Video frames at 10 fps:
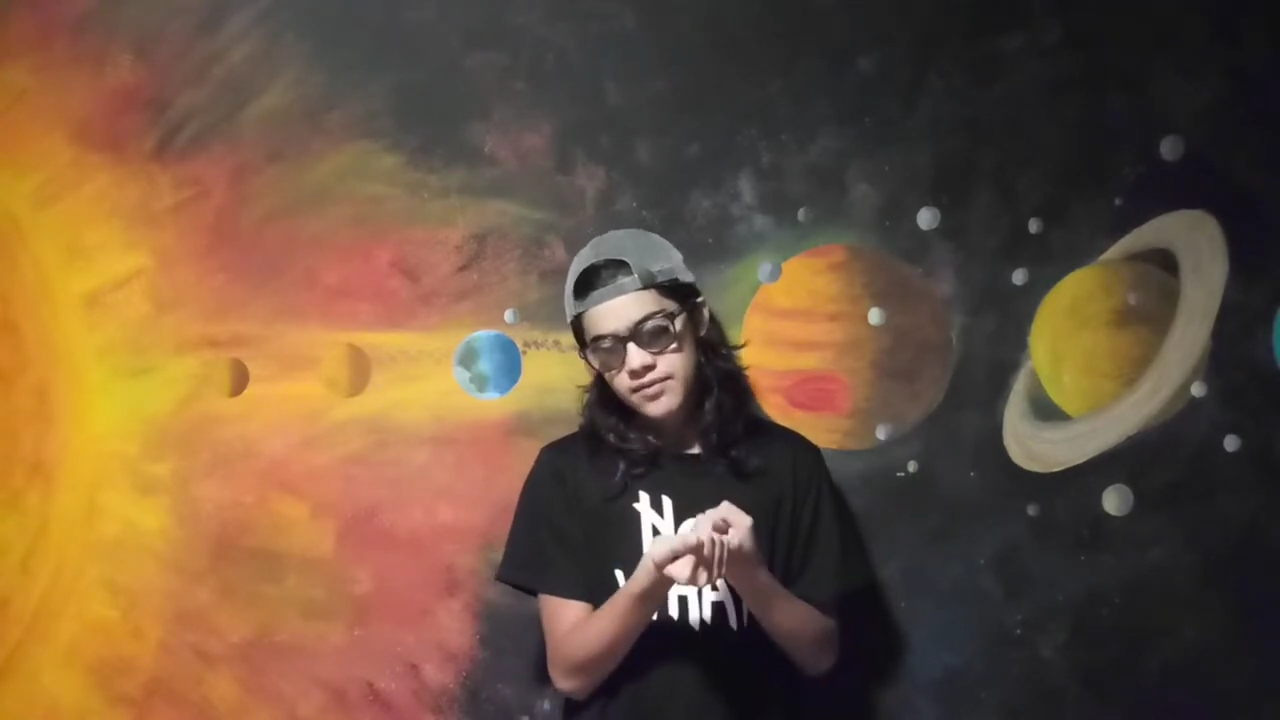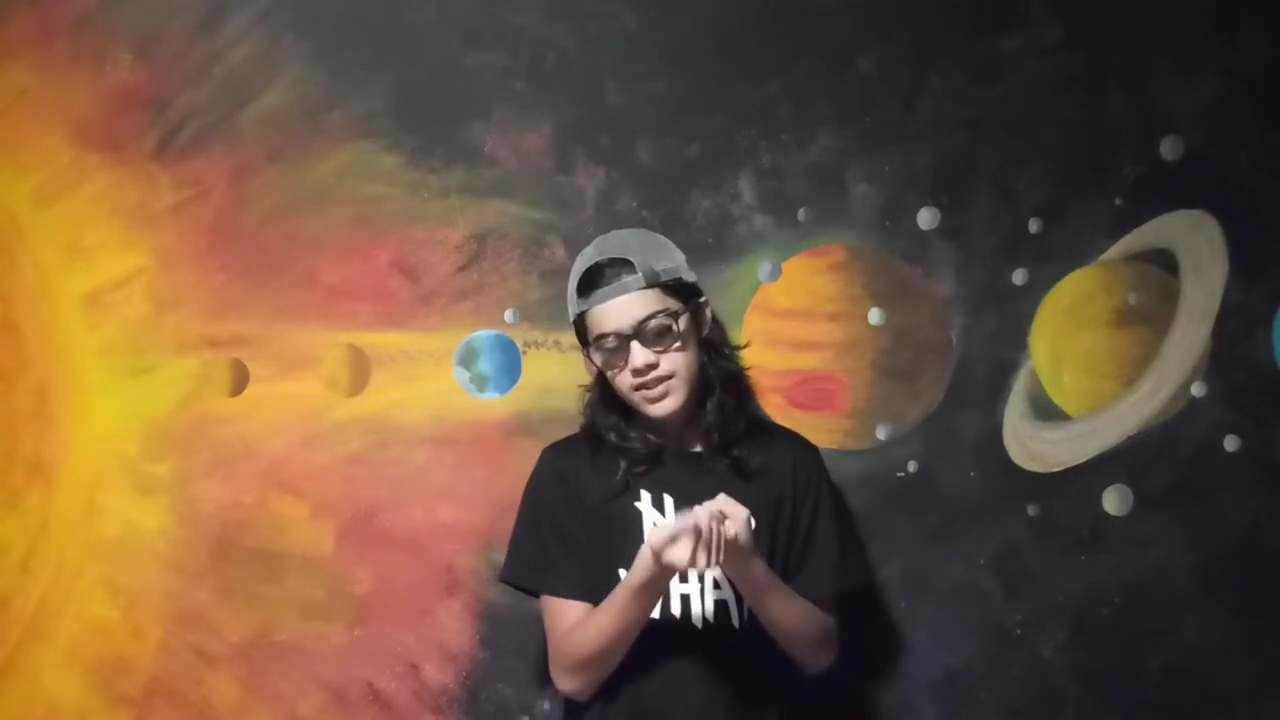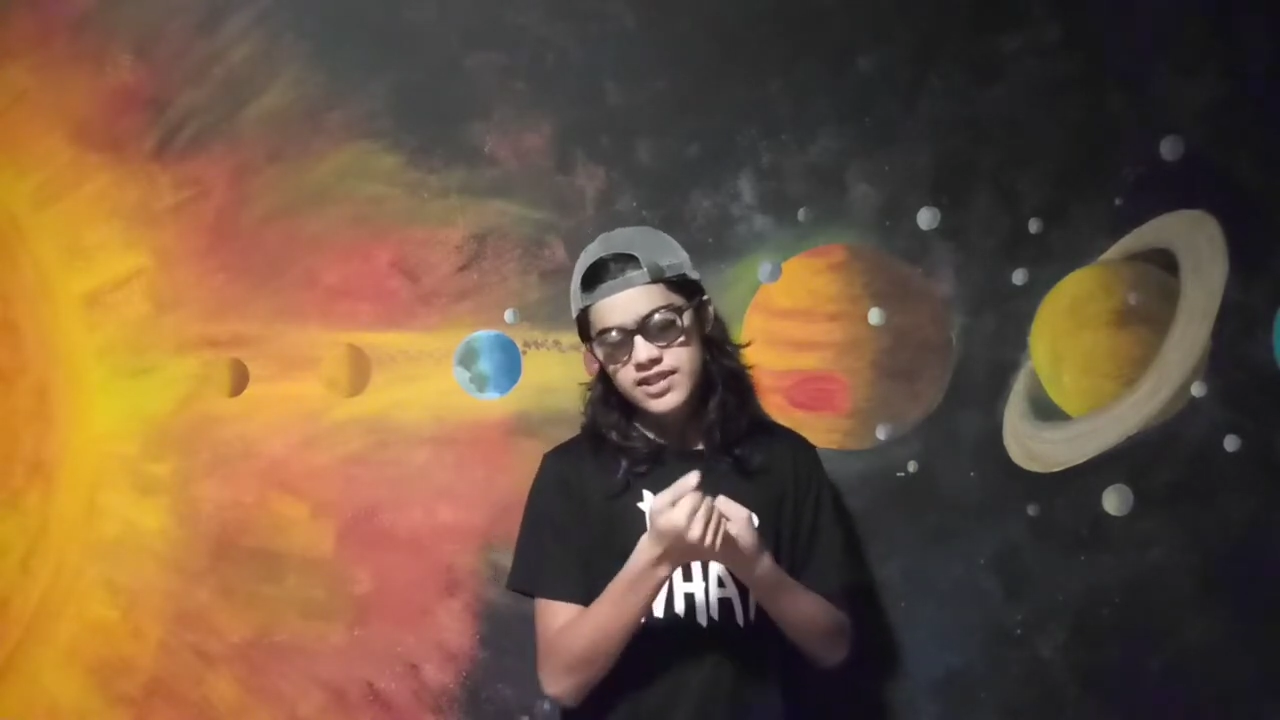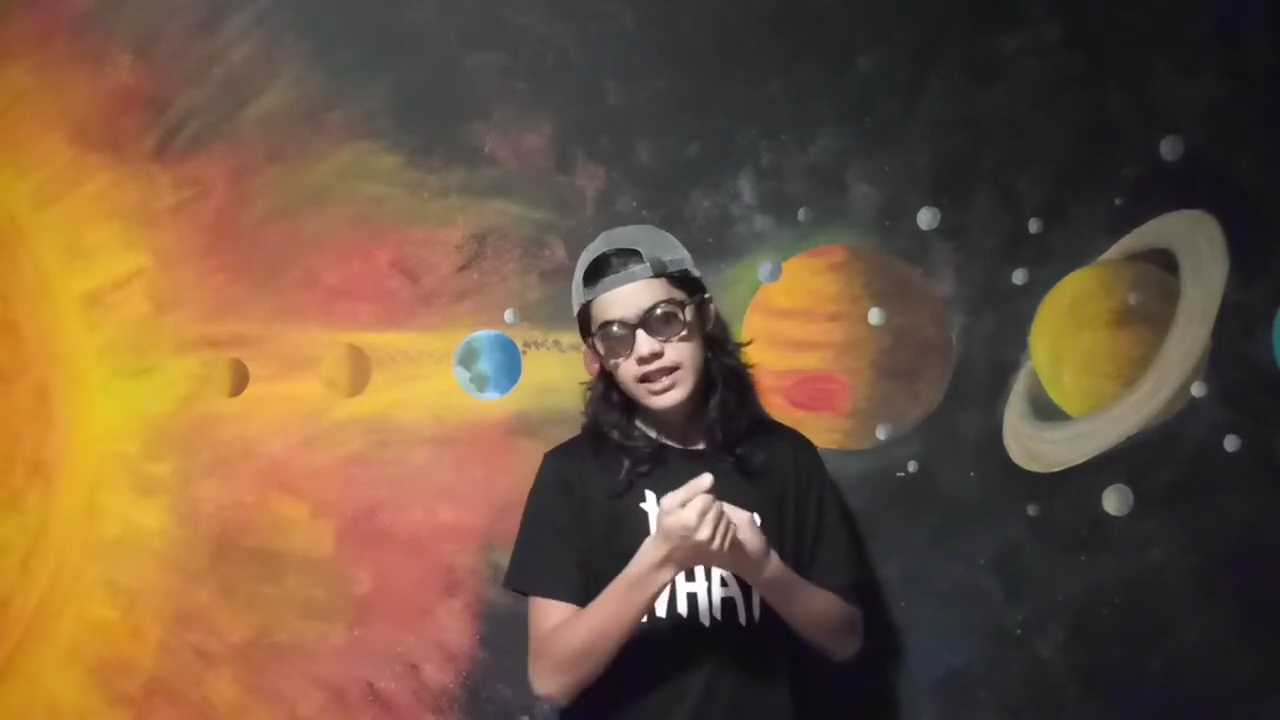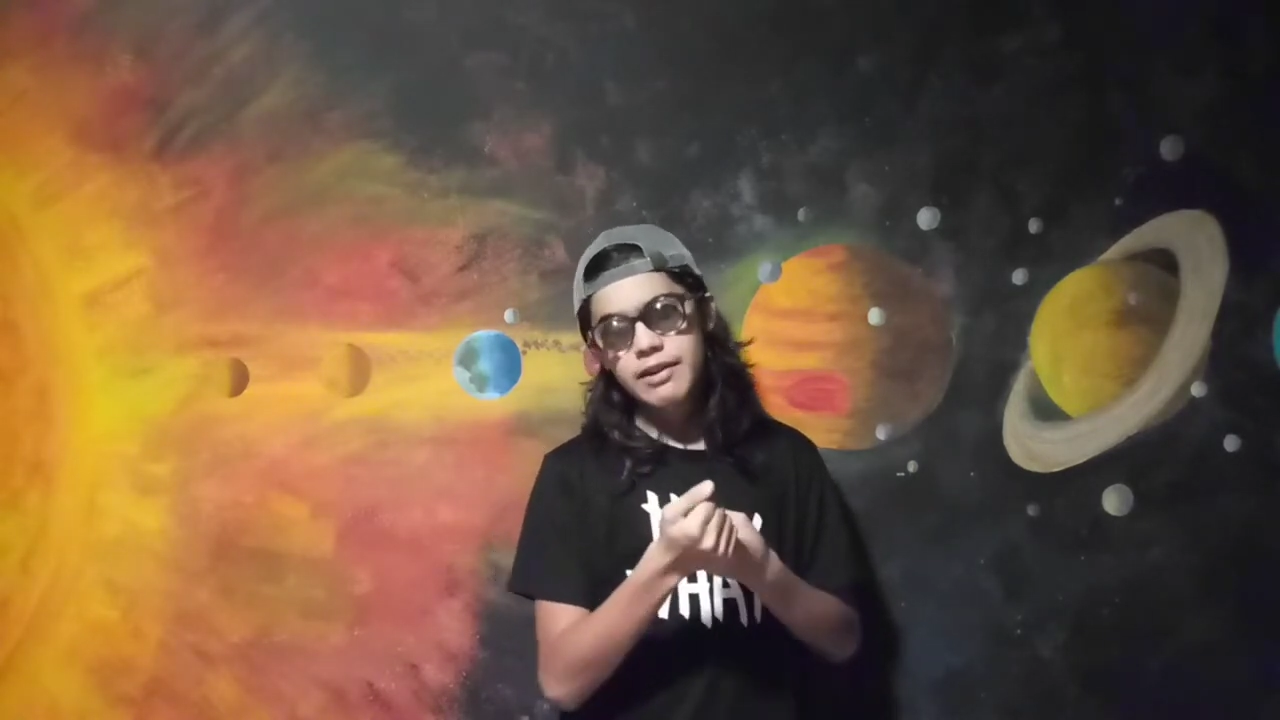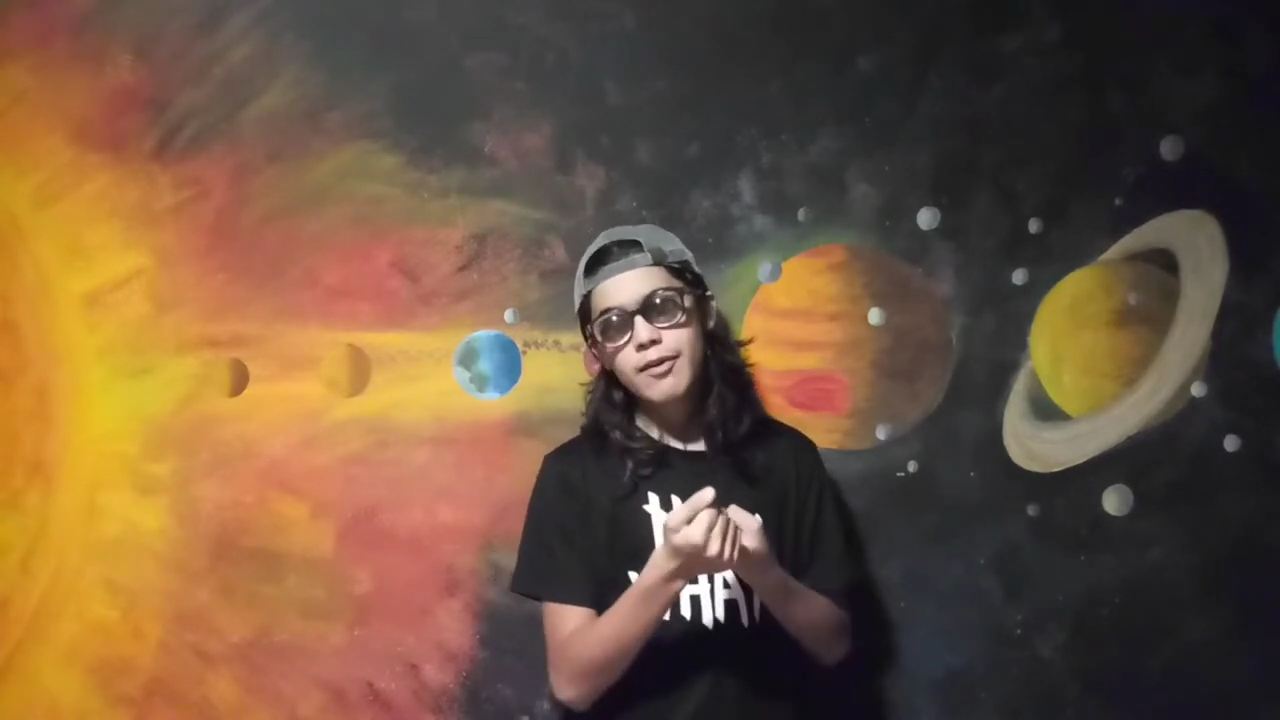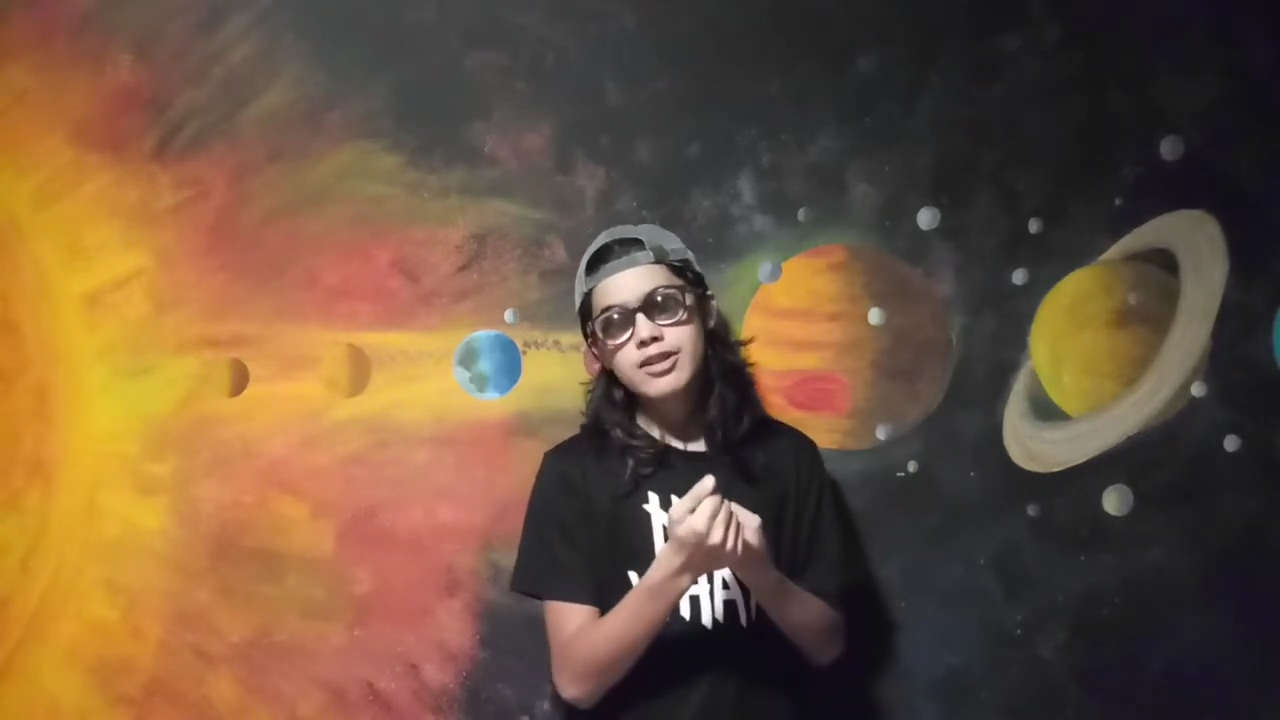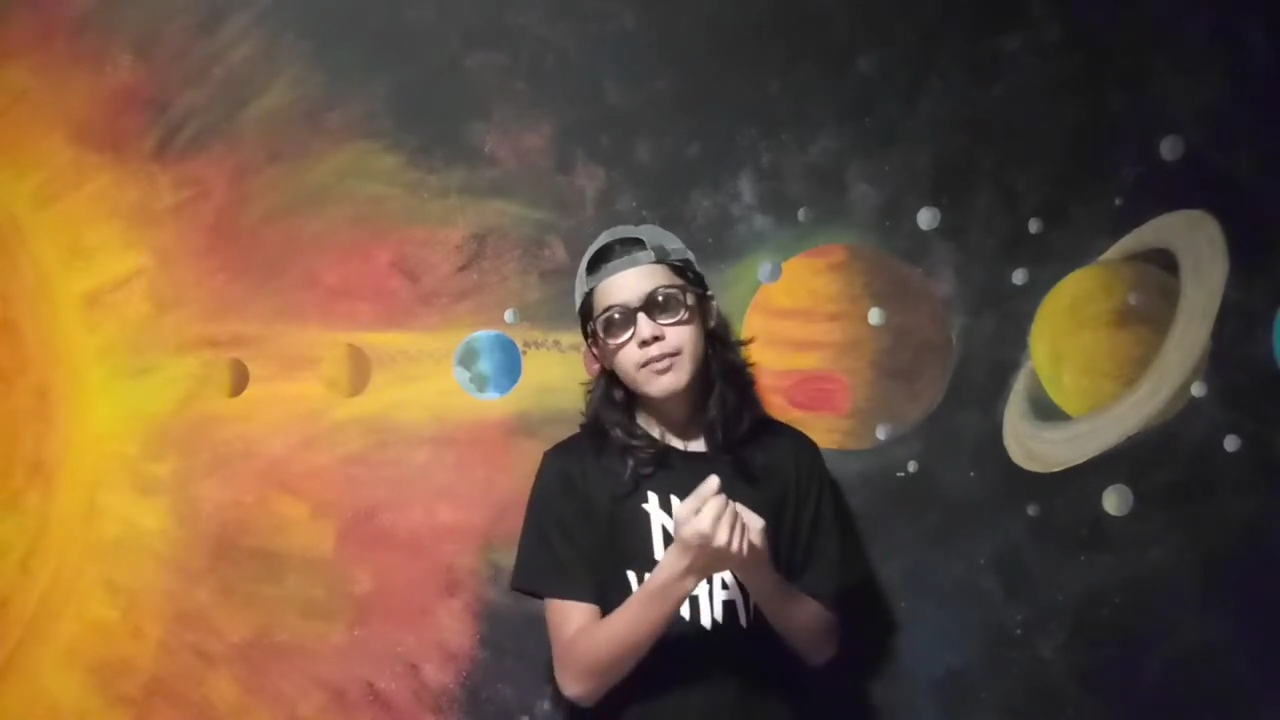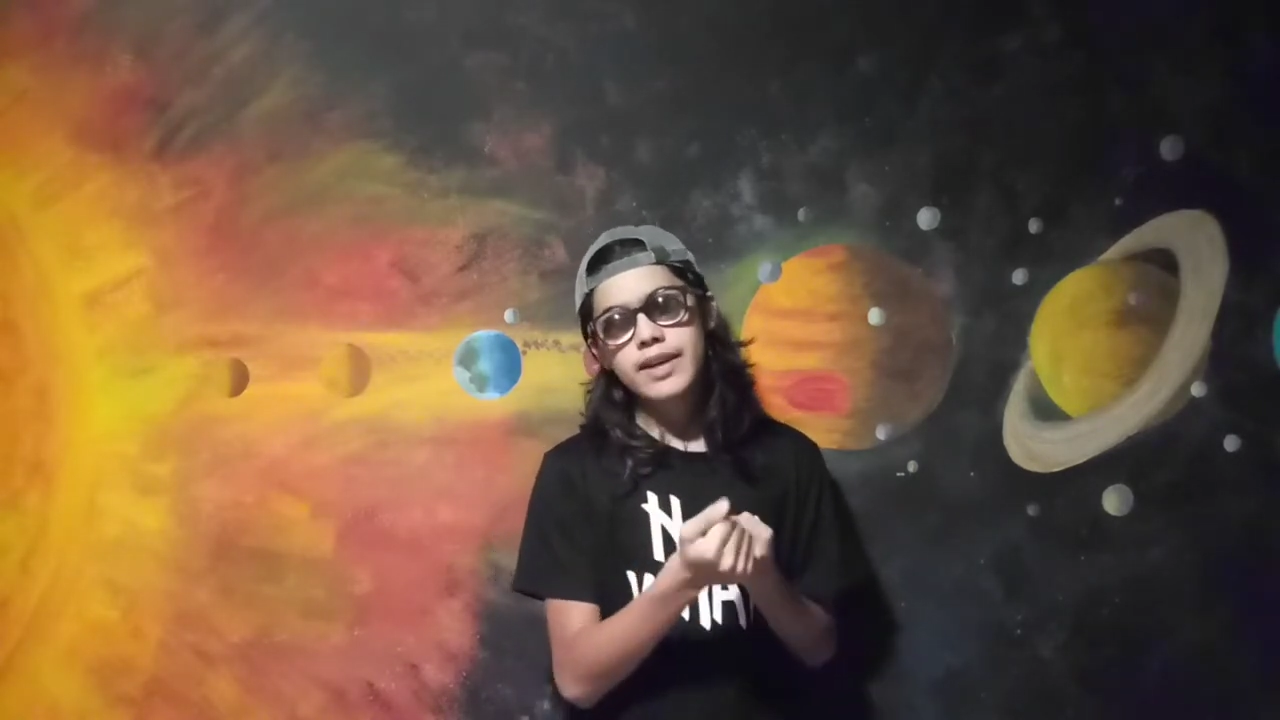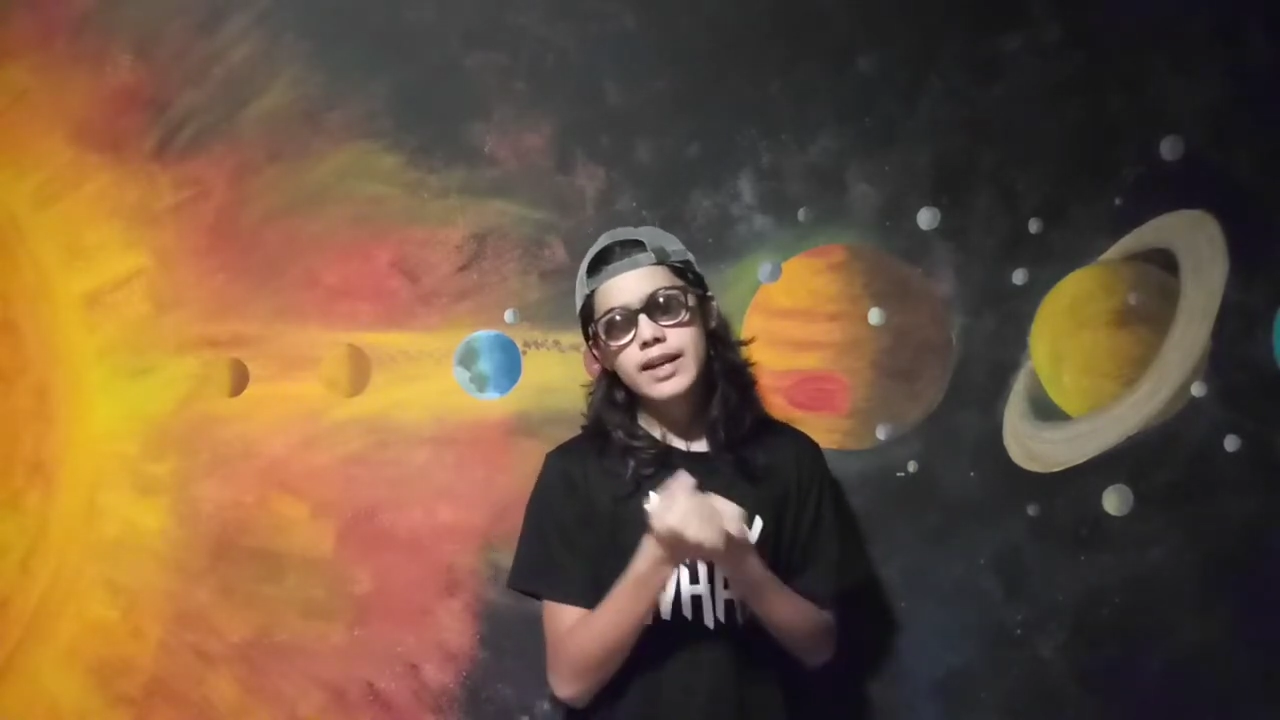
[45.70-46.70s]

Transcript: Syria was already